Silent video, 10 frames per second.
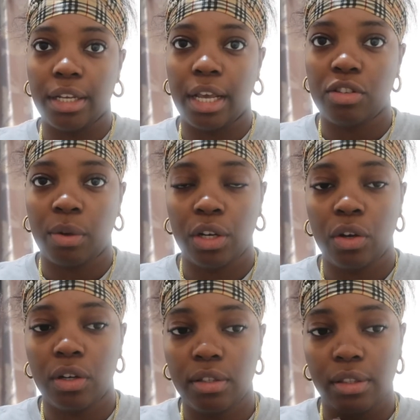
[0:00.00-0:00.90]
Yeah, so I
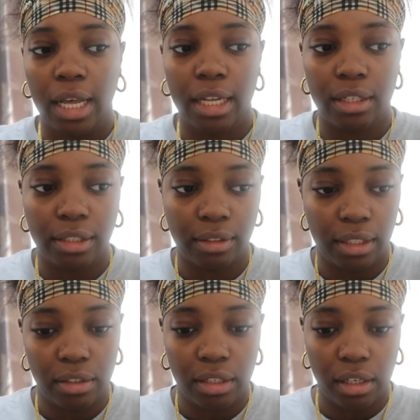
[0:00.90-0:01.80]
got that,
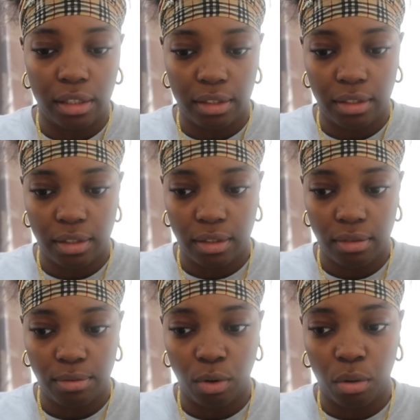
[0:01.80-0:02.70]
this necklace
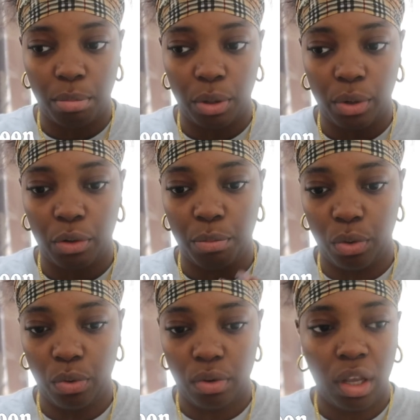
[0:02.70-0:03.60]
from Boho
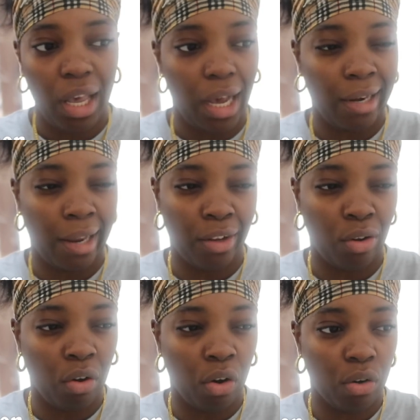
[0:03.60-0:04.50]
Moon, and I
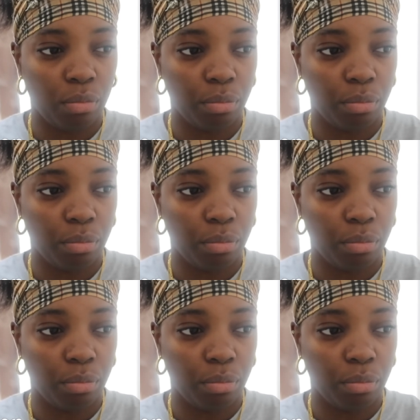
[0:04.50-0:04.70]
got